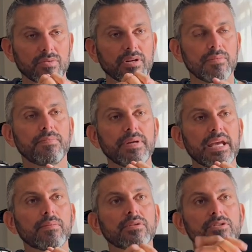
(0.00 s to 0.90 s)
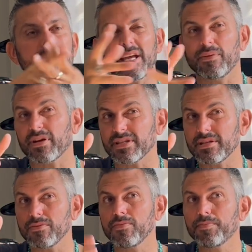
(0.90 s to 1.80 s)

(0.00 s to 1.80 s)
We're going to be able to speak. And because you